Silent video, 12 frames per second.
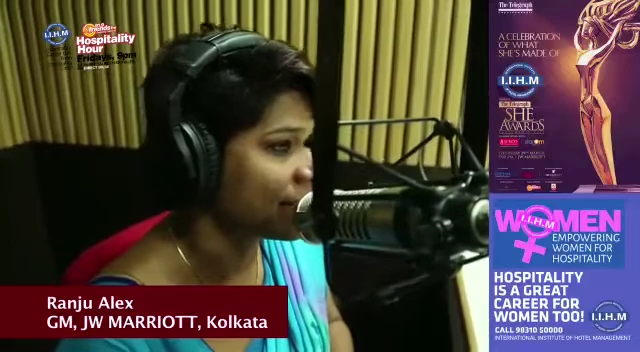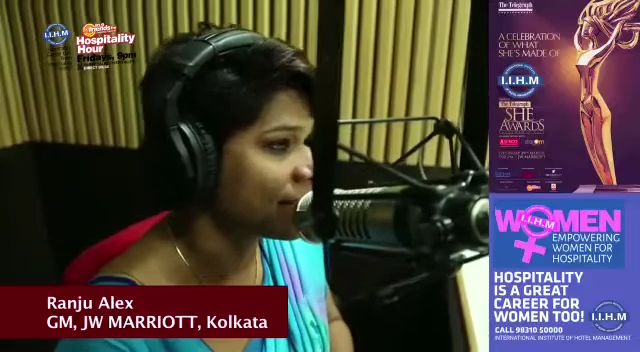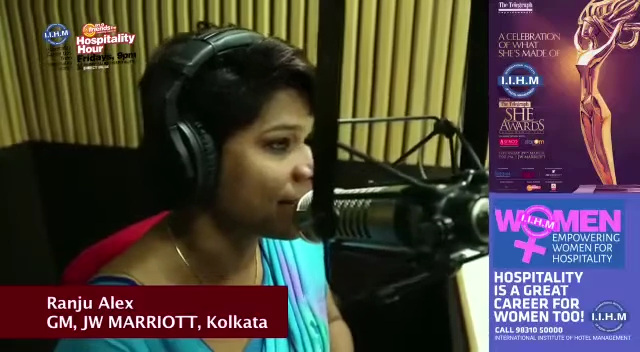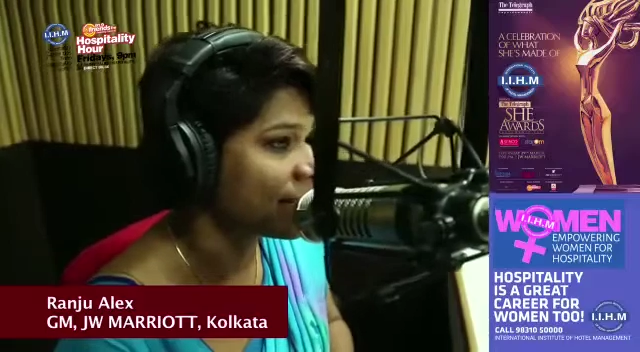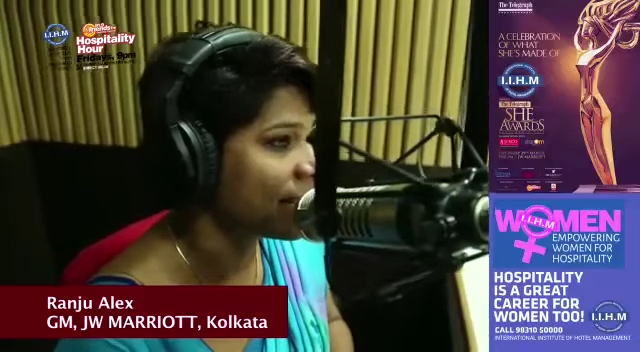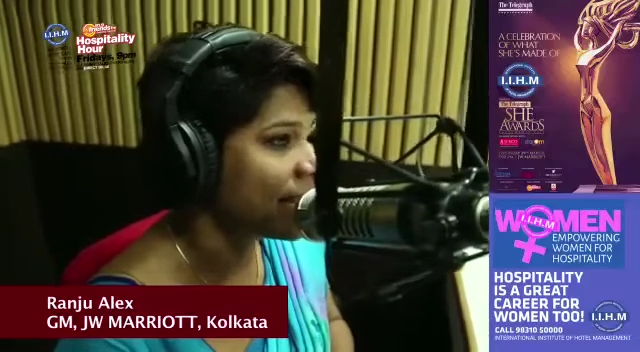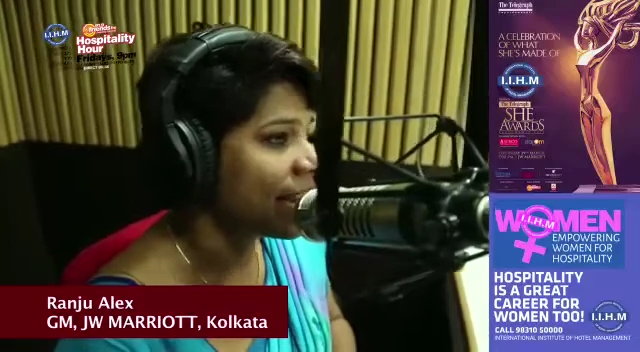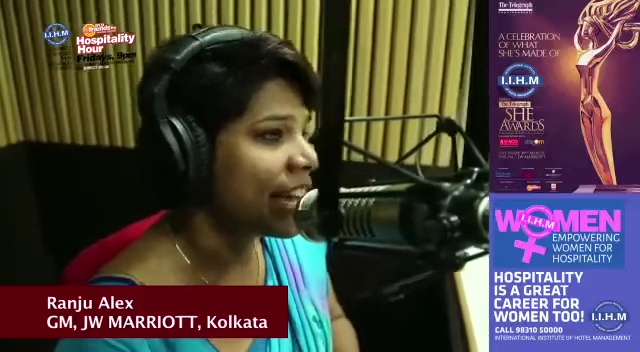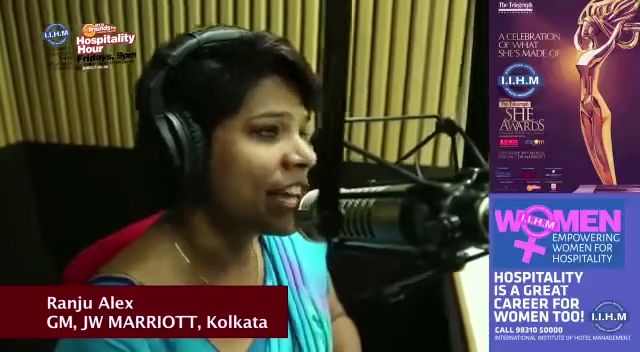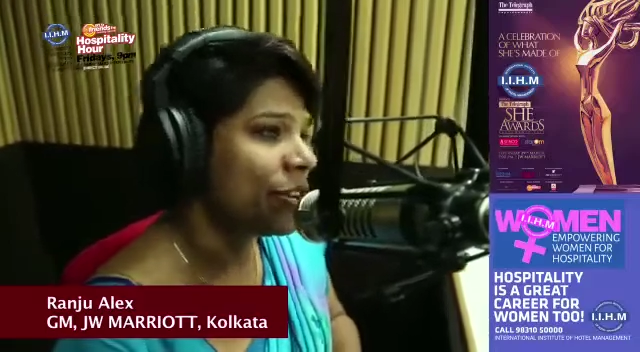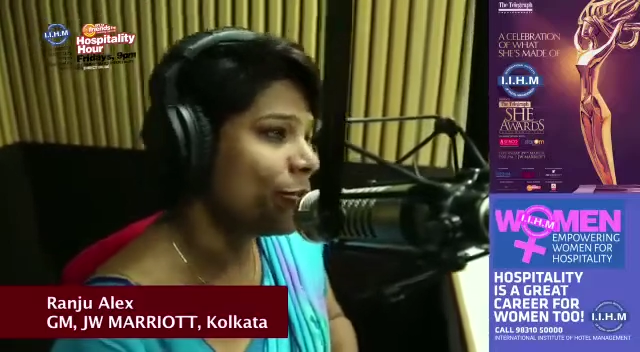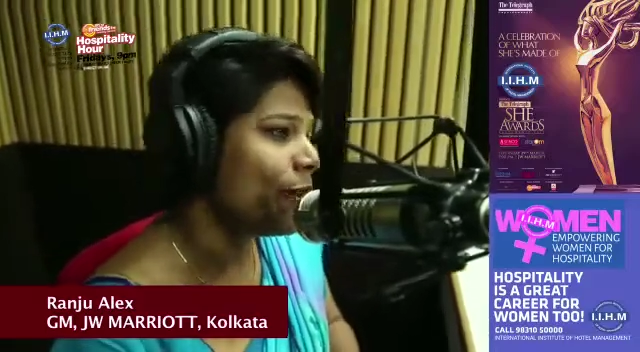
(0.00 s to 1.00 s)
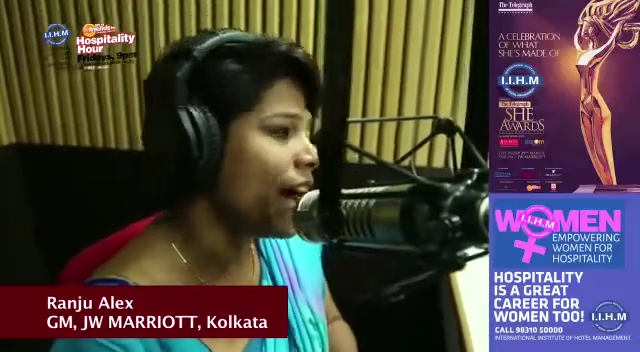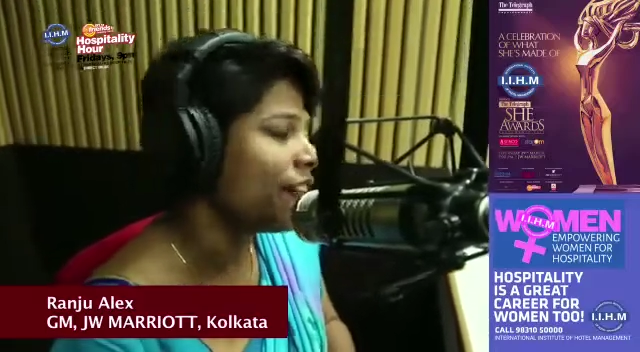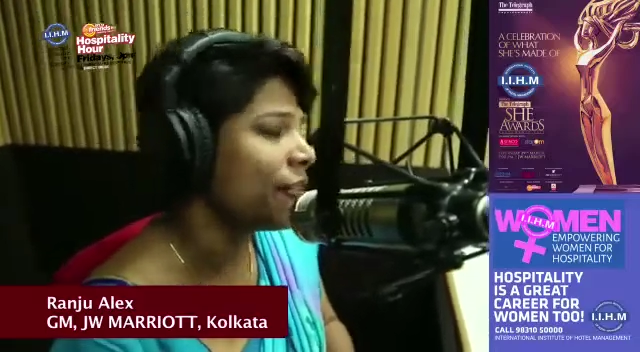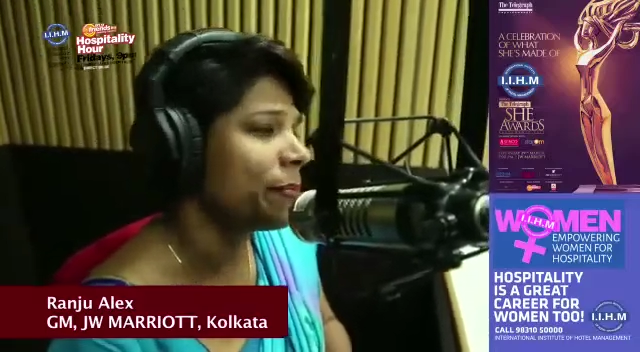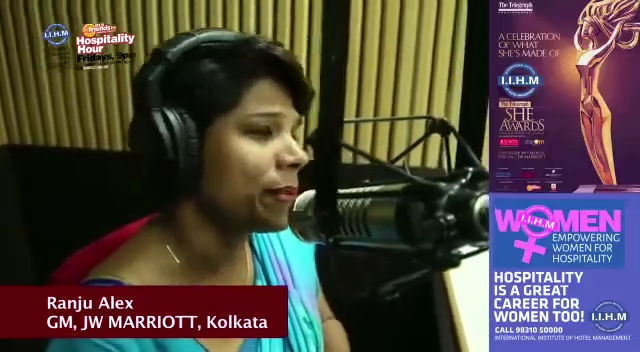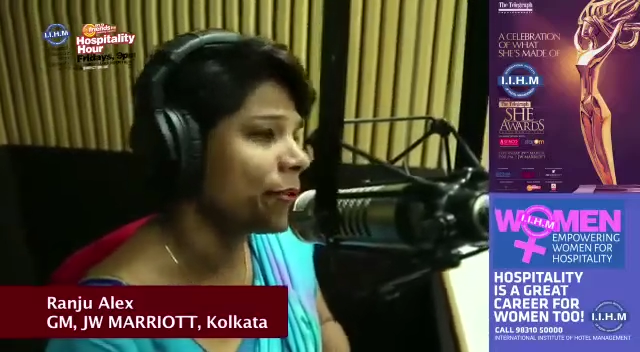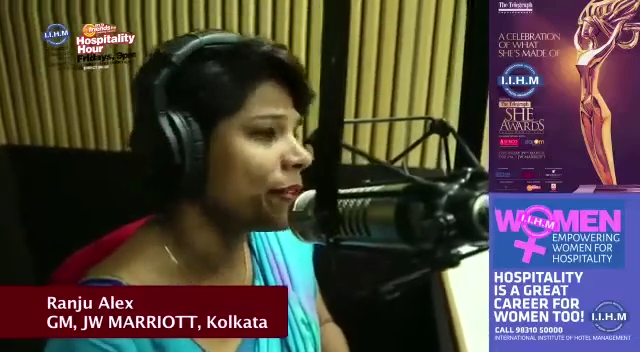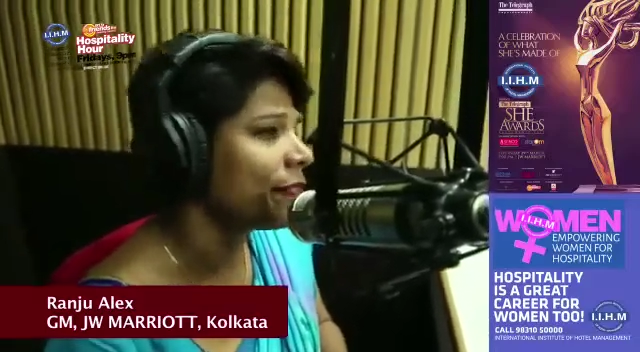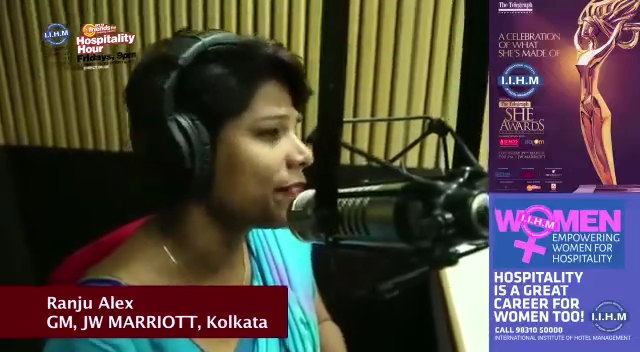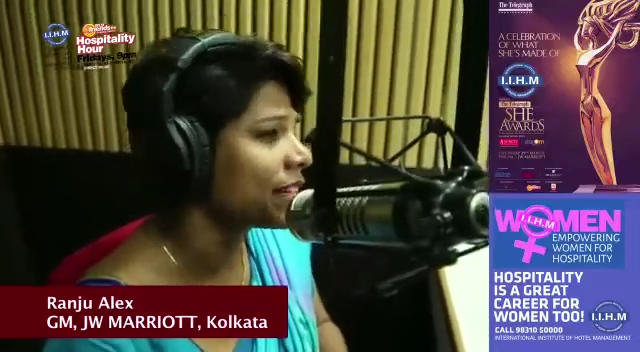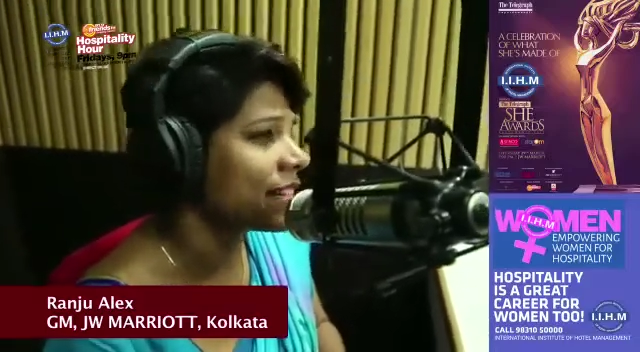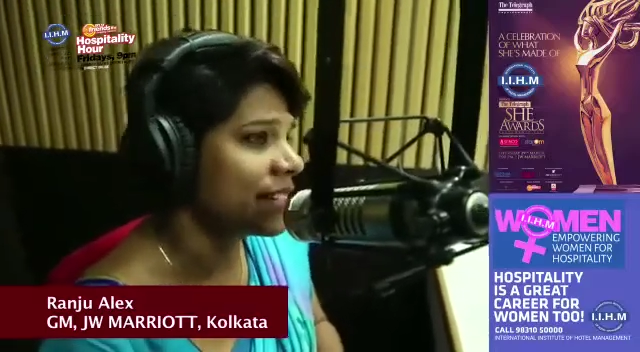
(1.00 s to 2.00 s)
years, you have a
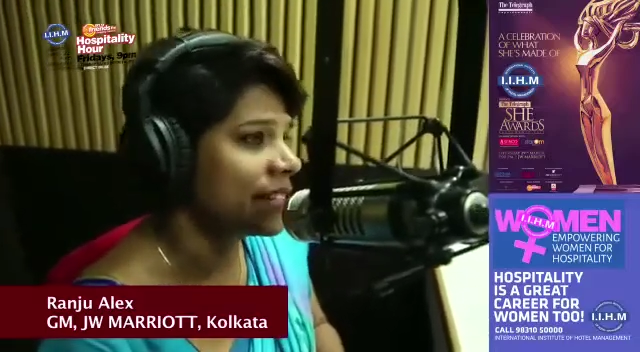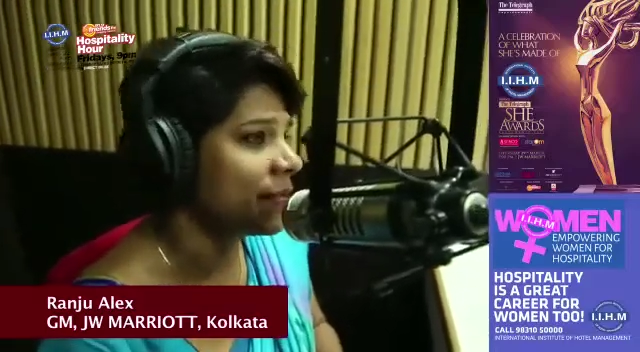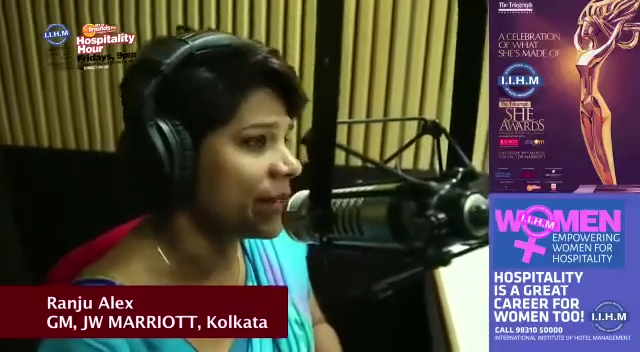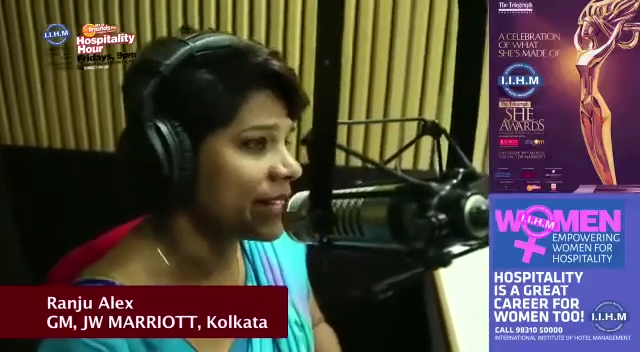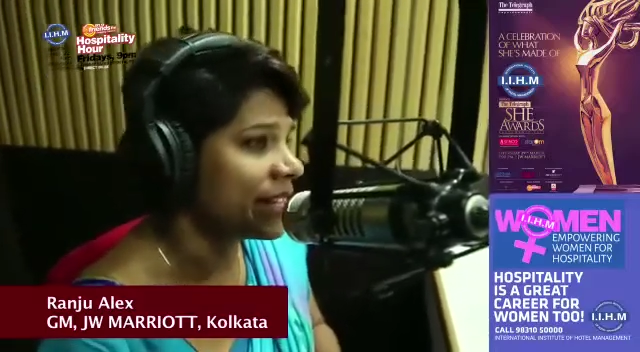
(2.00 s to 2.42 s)
beautiful career